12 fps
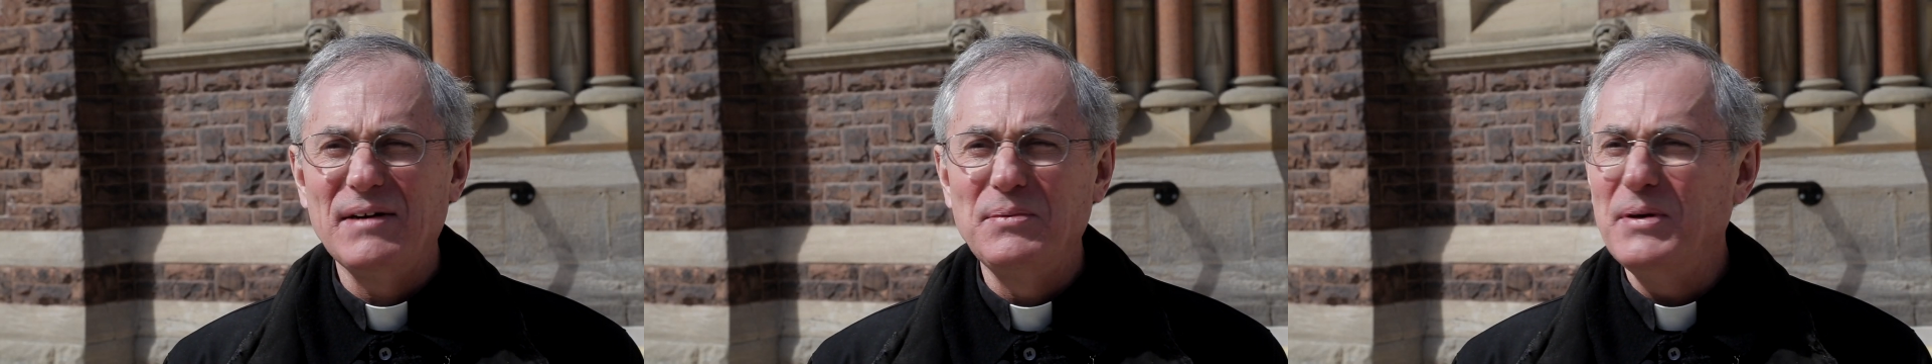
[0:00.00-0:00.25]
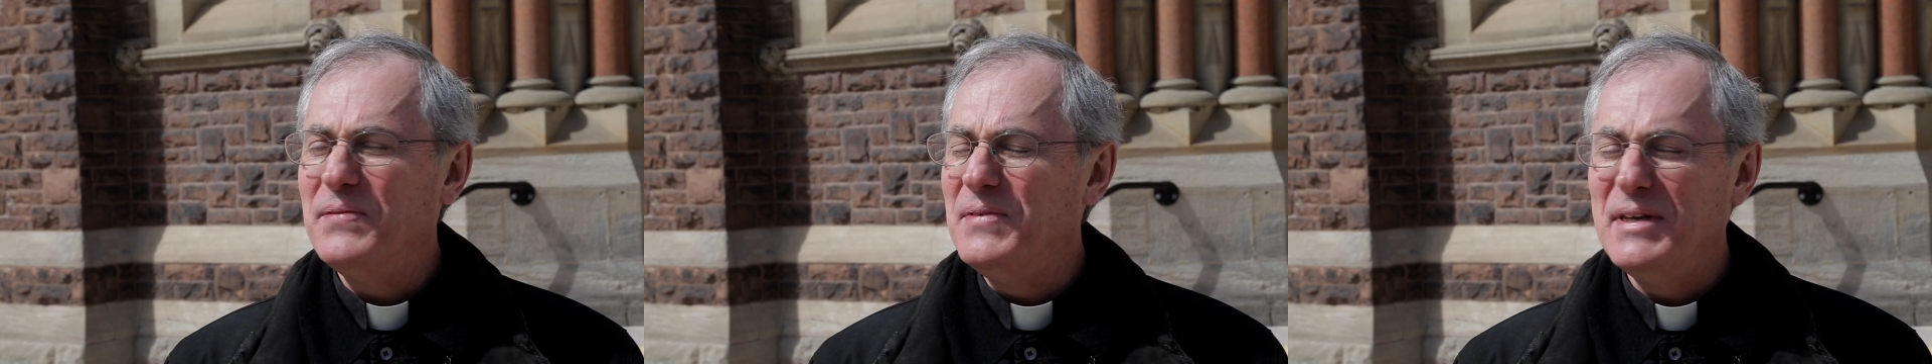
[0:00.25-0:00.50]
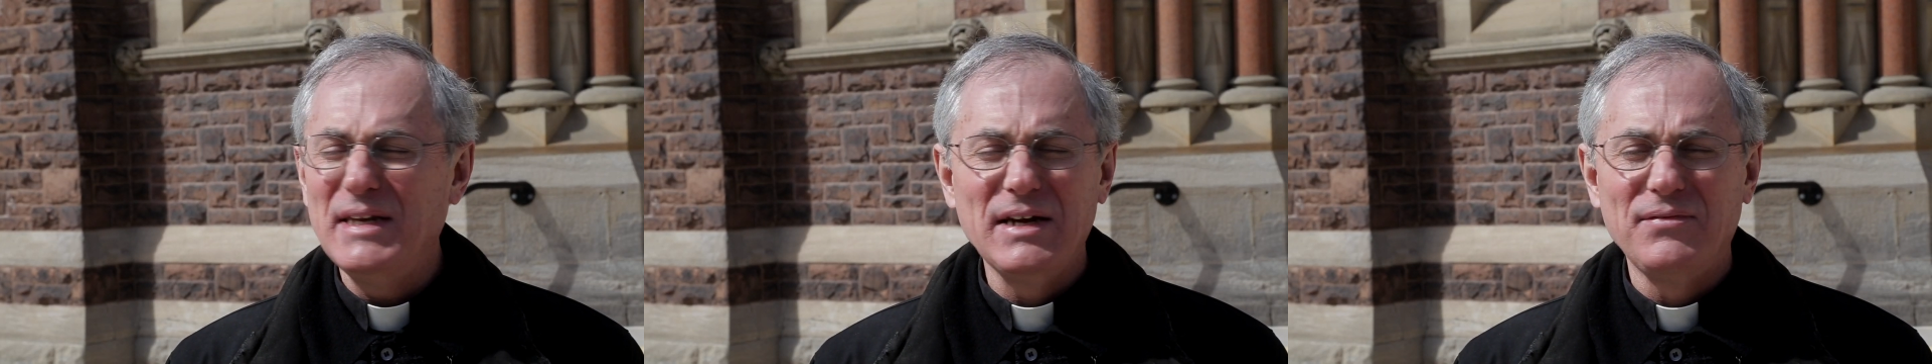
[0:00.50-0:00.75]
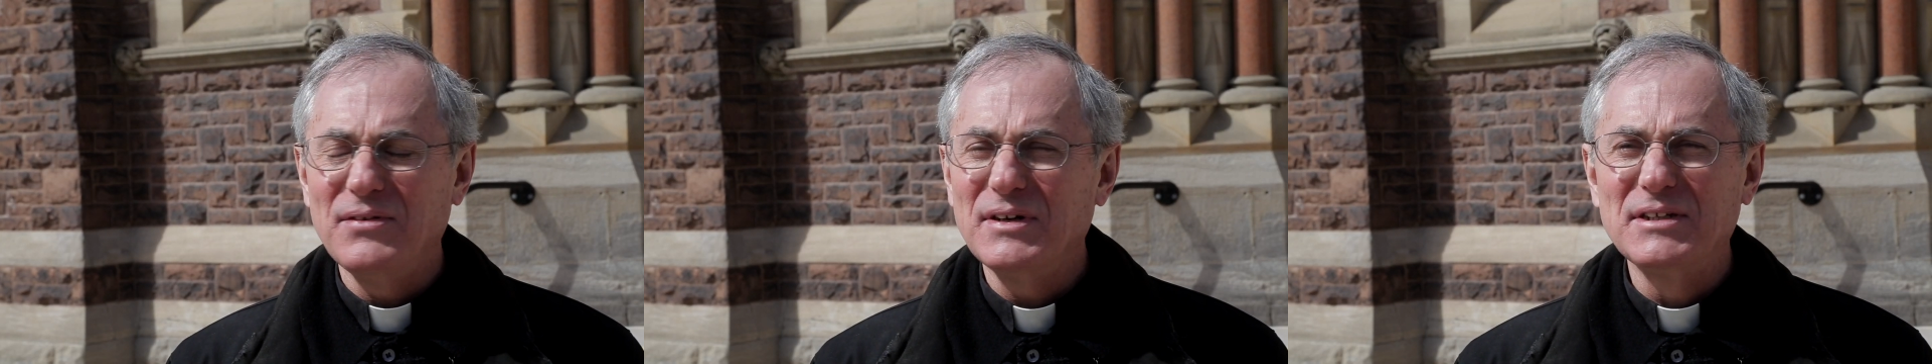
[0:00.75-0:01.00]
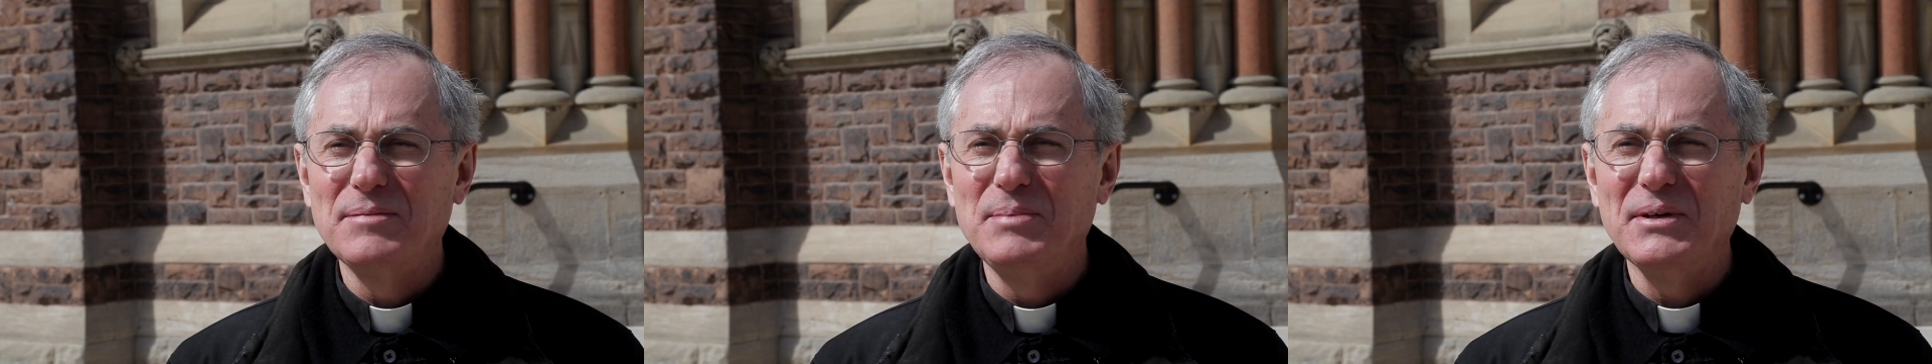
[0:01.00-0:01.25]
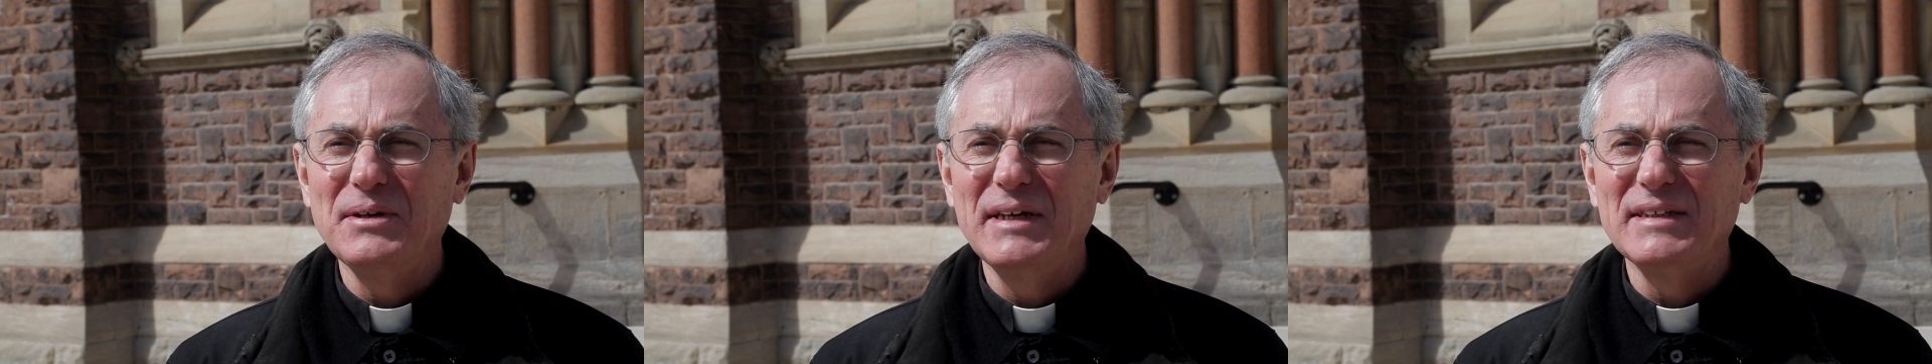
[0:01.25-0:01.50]
we've never
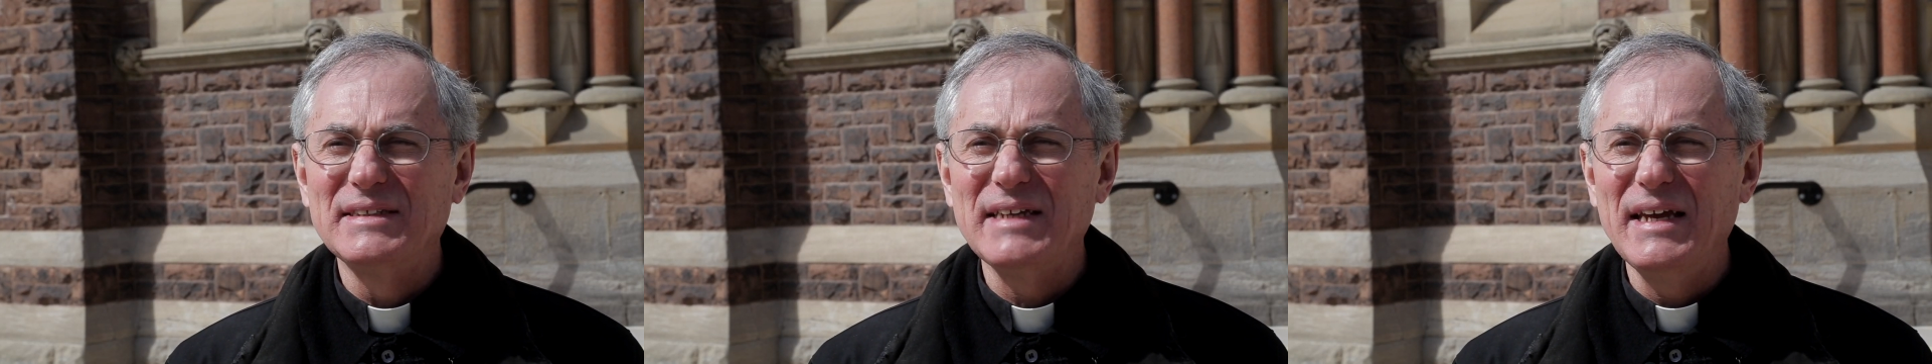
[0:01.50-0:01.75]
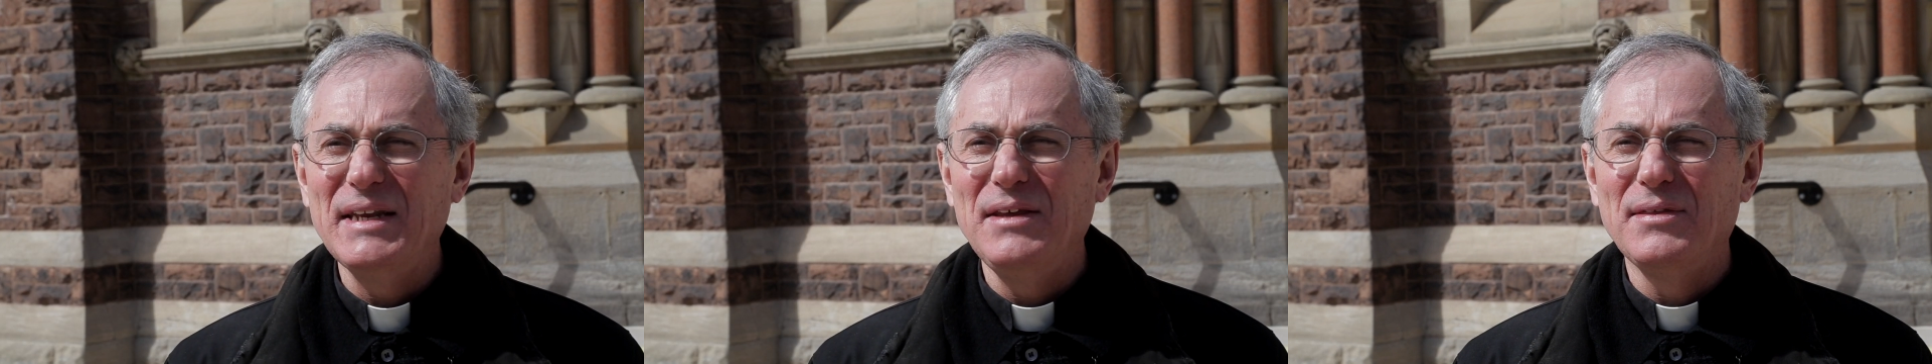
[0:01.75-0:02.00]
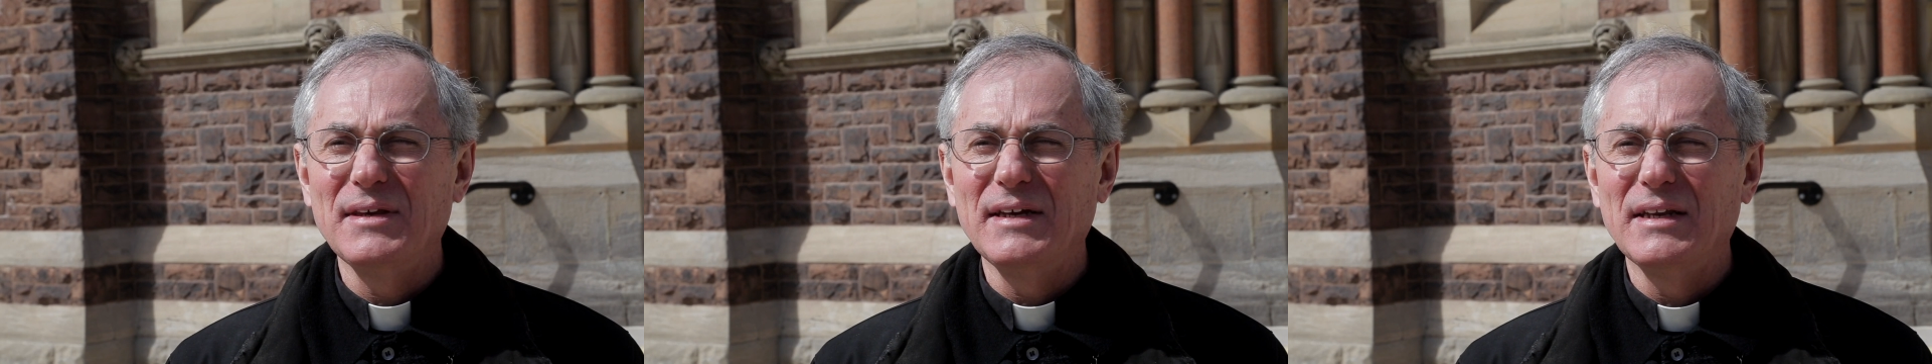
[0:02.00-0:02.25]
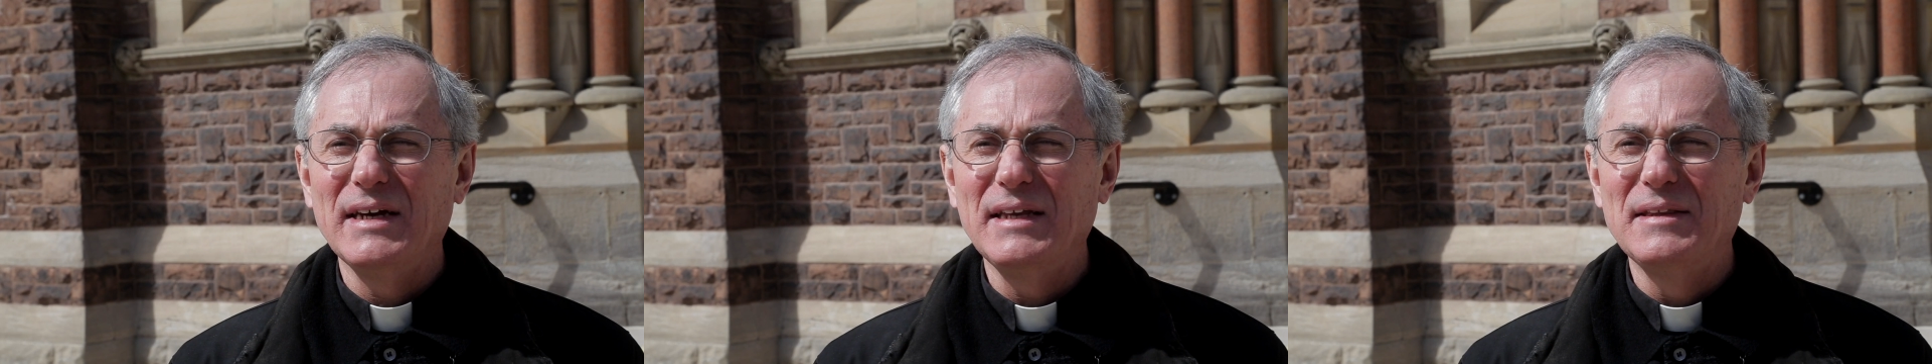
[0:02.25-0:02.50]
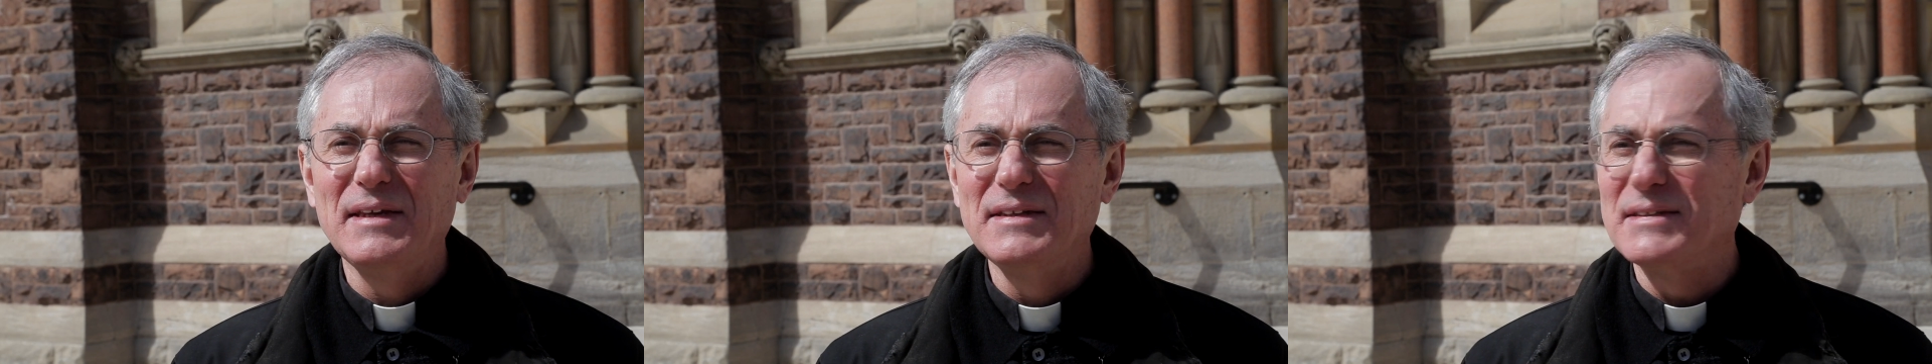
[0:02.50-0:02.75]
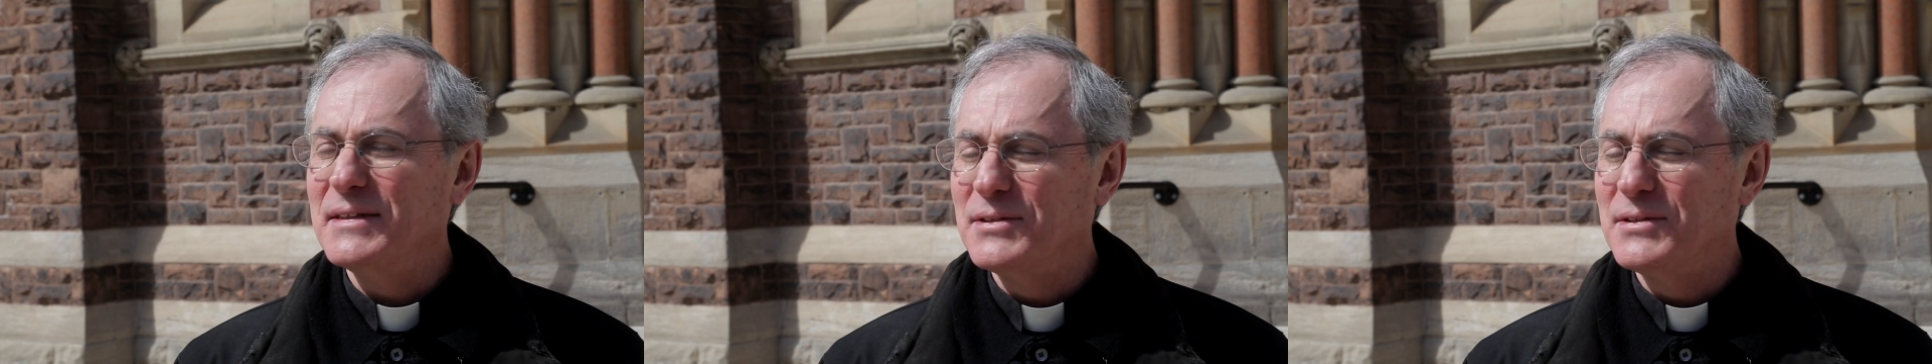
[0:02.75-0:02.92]
experienced anything like this.